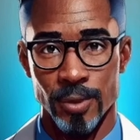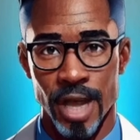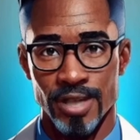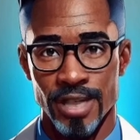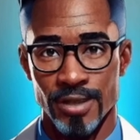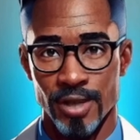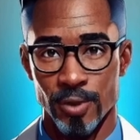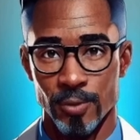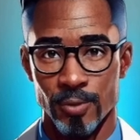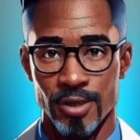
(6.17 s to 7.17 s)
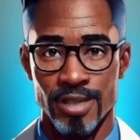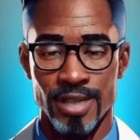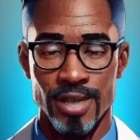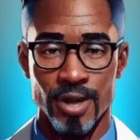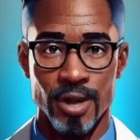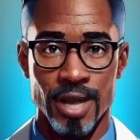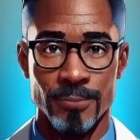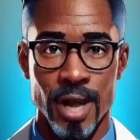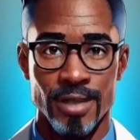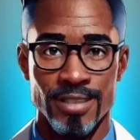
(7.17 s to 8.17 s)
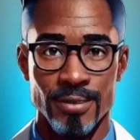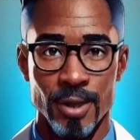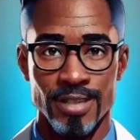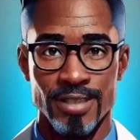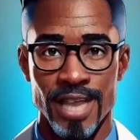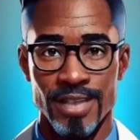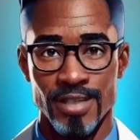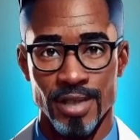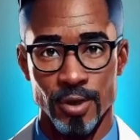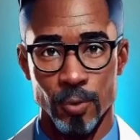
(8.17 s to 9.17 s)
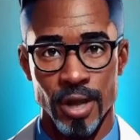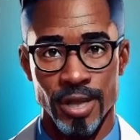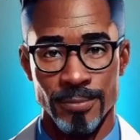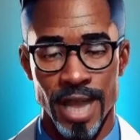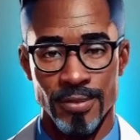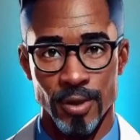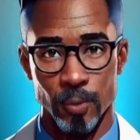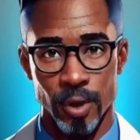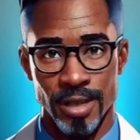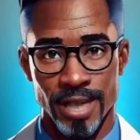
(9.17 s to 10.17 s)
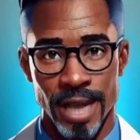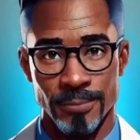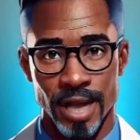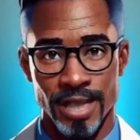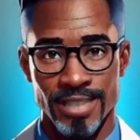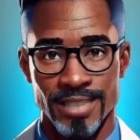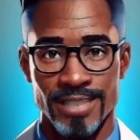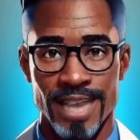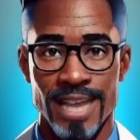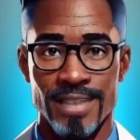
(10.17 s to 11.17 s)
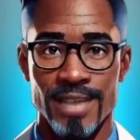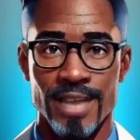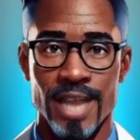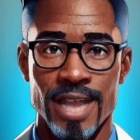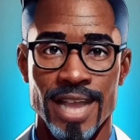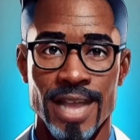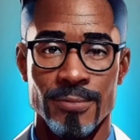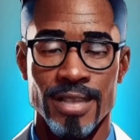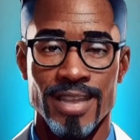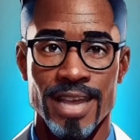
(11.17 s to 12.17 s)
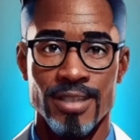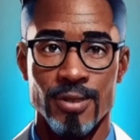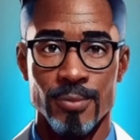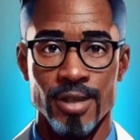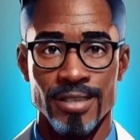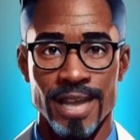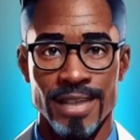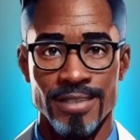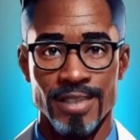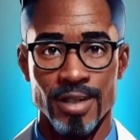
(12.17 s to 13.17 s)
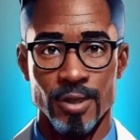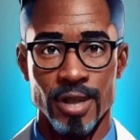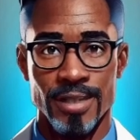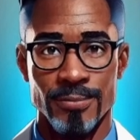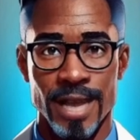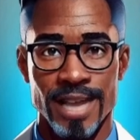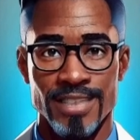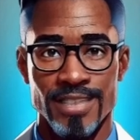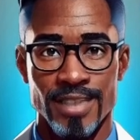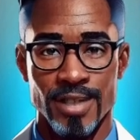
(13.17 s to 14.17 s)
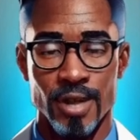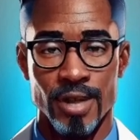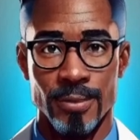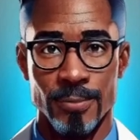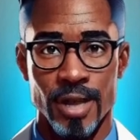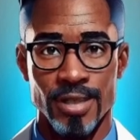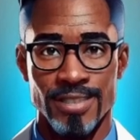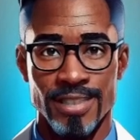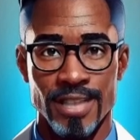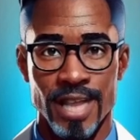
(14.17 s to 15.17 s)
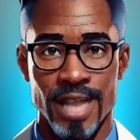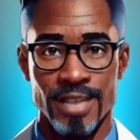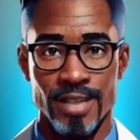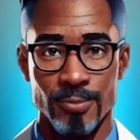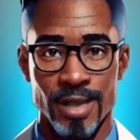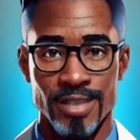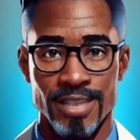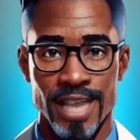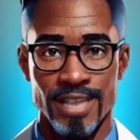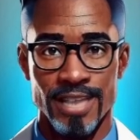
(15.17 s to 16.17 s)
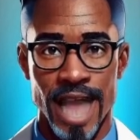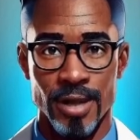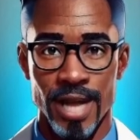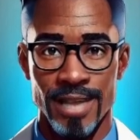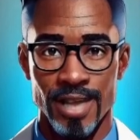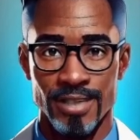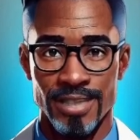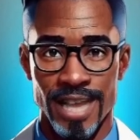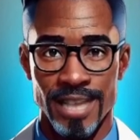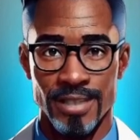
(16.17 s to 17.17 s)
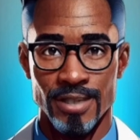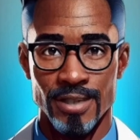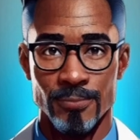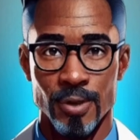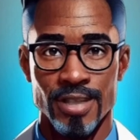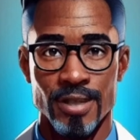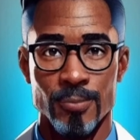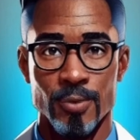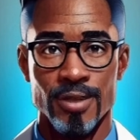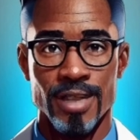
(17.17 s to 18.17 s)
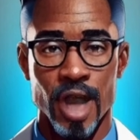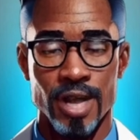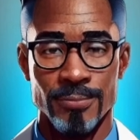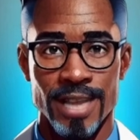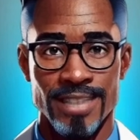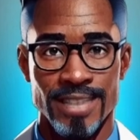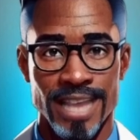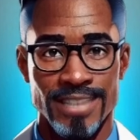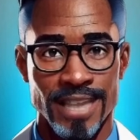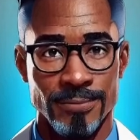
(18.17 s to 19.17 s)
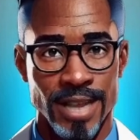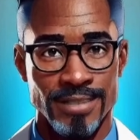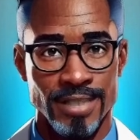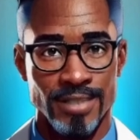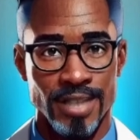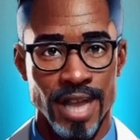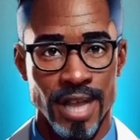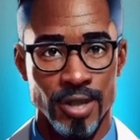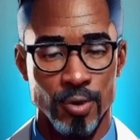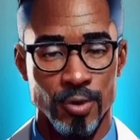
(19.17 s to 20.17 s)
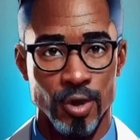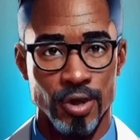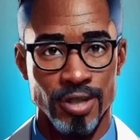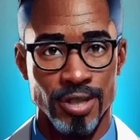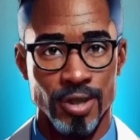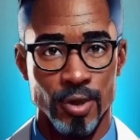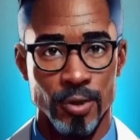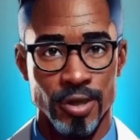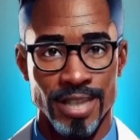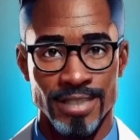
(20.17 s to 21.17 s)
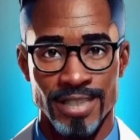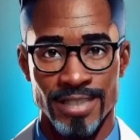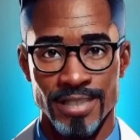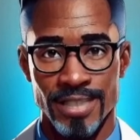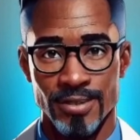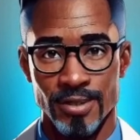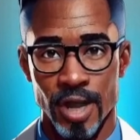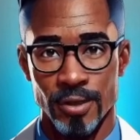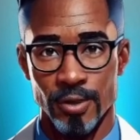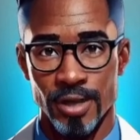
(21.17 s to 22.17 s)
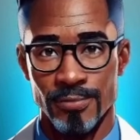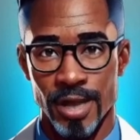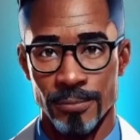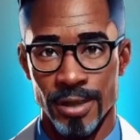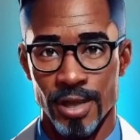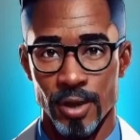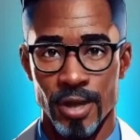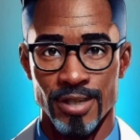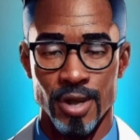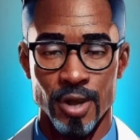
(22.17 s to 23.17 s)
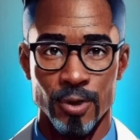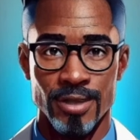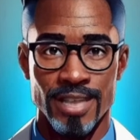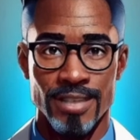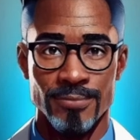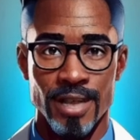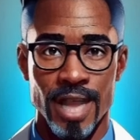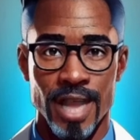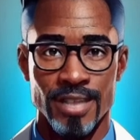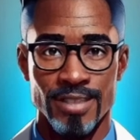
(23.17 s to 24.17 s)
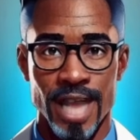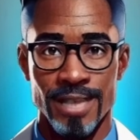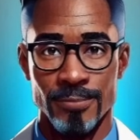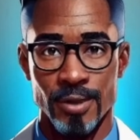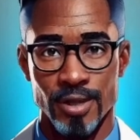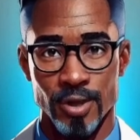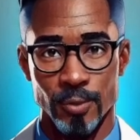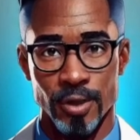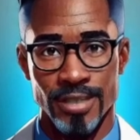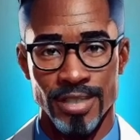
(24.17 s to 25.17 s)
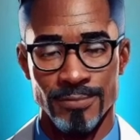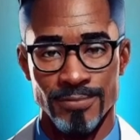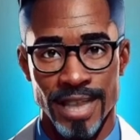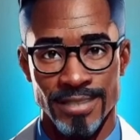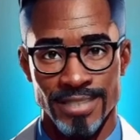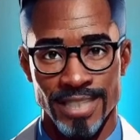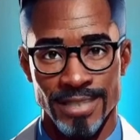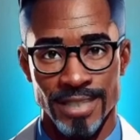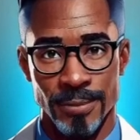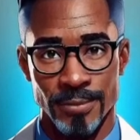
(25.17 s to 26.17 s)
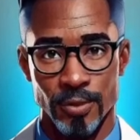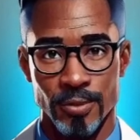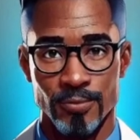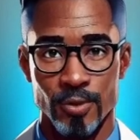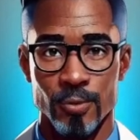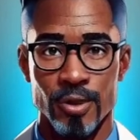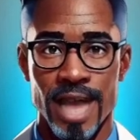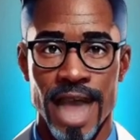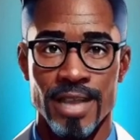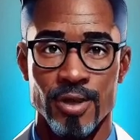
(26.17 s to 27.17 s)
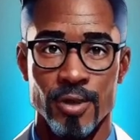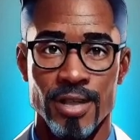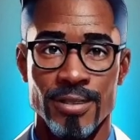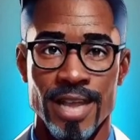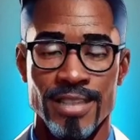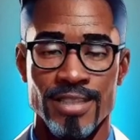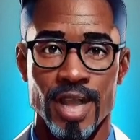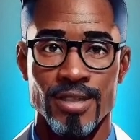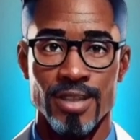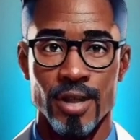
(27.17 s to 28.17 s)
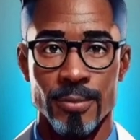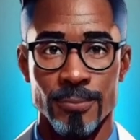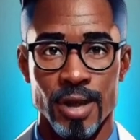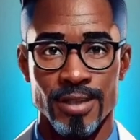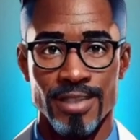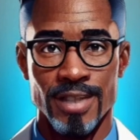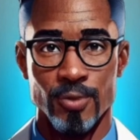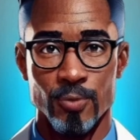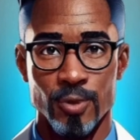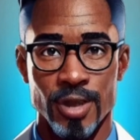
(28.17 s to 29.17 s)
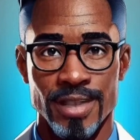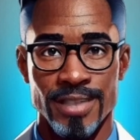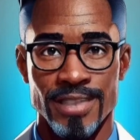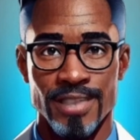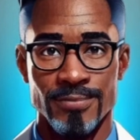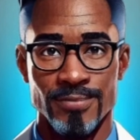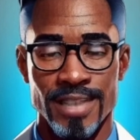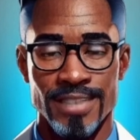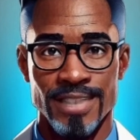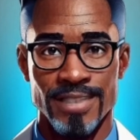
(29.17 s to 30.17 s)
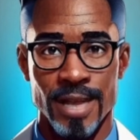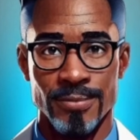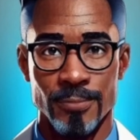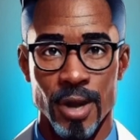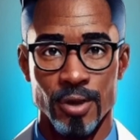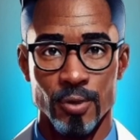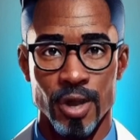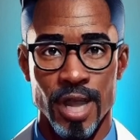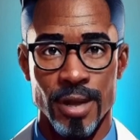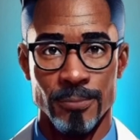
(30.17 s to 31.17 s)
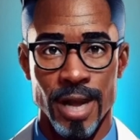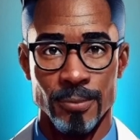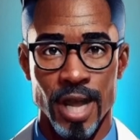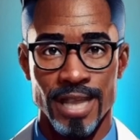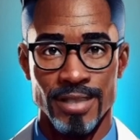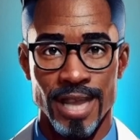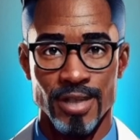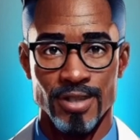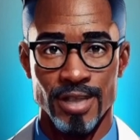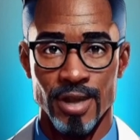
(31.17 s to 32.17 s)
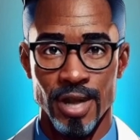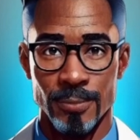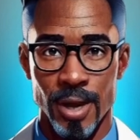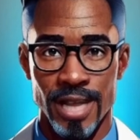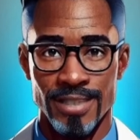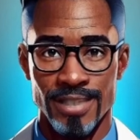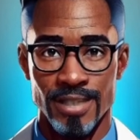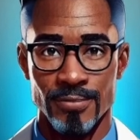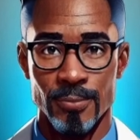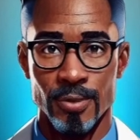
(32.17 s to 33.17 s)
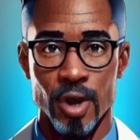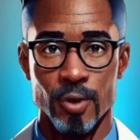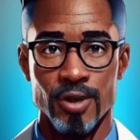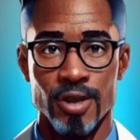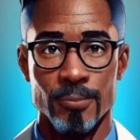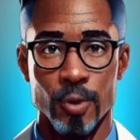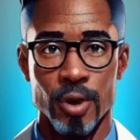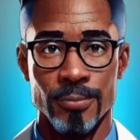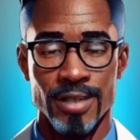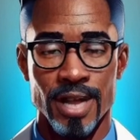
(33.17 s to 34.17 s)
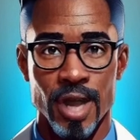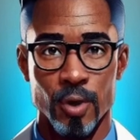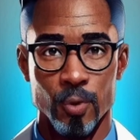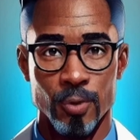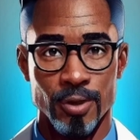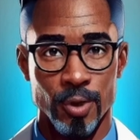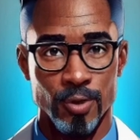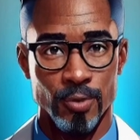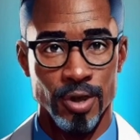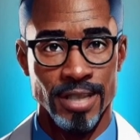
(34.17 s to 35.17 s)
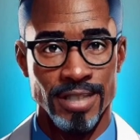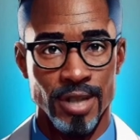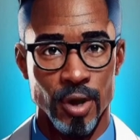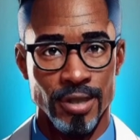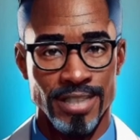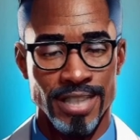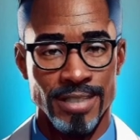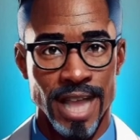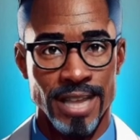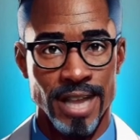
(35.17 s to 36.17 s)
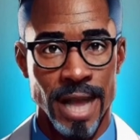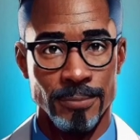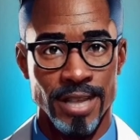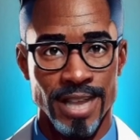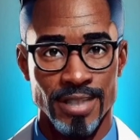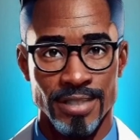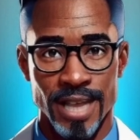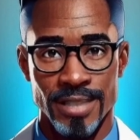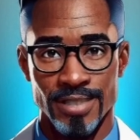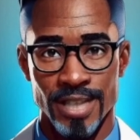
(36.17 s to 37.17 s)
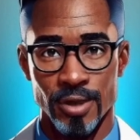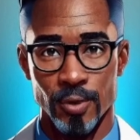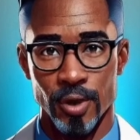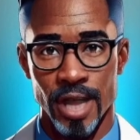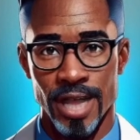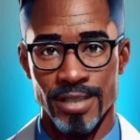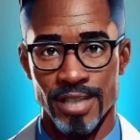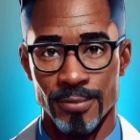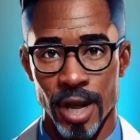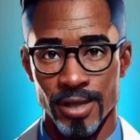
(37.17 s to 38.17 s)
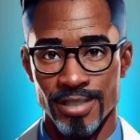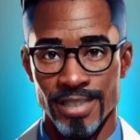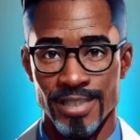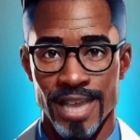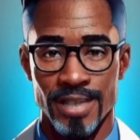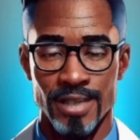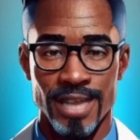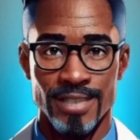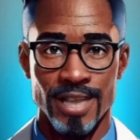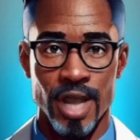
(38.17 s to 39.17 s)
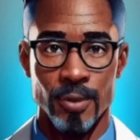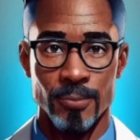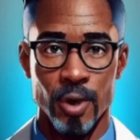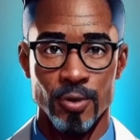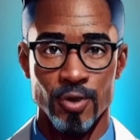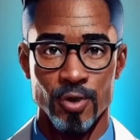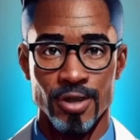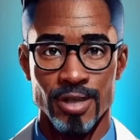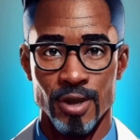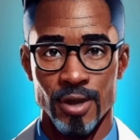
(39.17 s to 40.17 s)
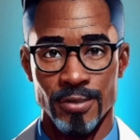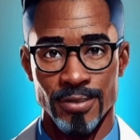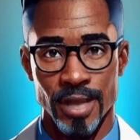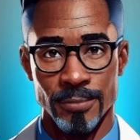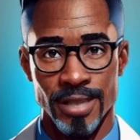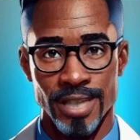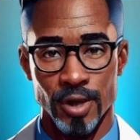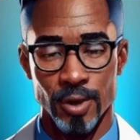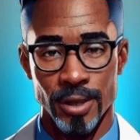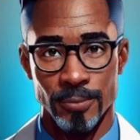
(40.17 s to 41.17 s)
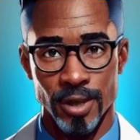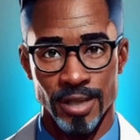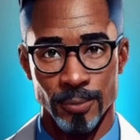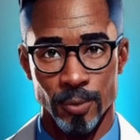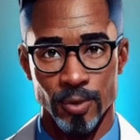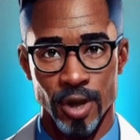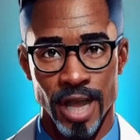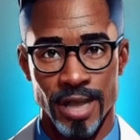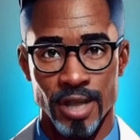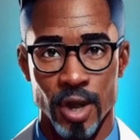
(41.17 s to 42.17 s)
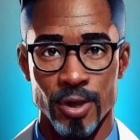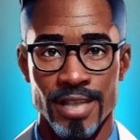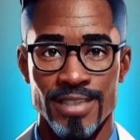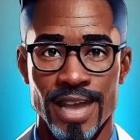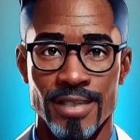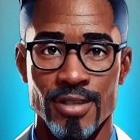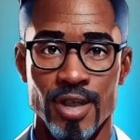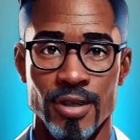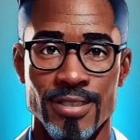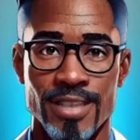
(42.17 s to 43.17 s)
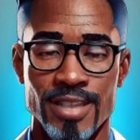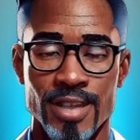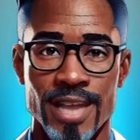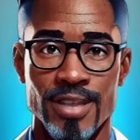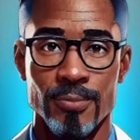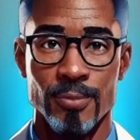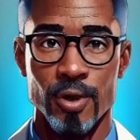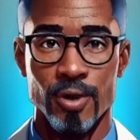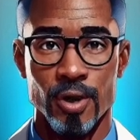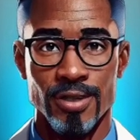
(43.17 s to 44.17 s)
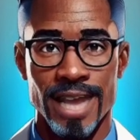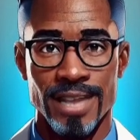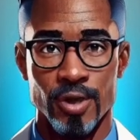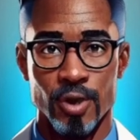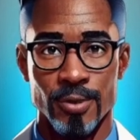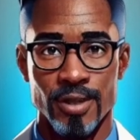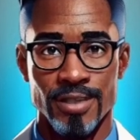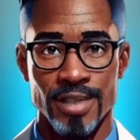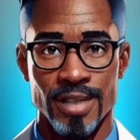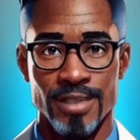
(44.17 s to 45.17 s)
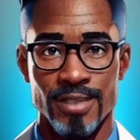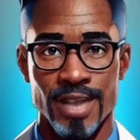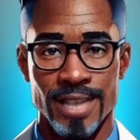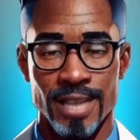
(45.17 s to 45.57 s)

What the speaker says: and Project 2 Security Policy Presentation. Welcome everyone, I'm Marcus Stanley, and I'm excited to present the Green Pace Security Policy. This presentation outlines our standards, principles, and automated testing methods to ensure secure, consistent software development across our growing team. Slide number 2, Defense in-Depth Overview. At GreenPace, our security policy is rooted in the defense in-depth model. By applying layered security practices from code to deployment, we reduce risk across the entire application lifecycle. This policy standardizes our approach to secure development, including principles, coding standards, authentication protocols, and encryption. Geeks.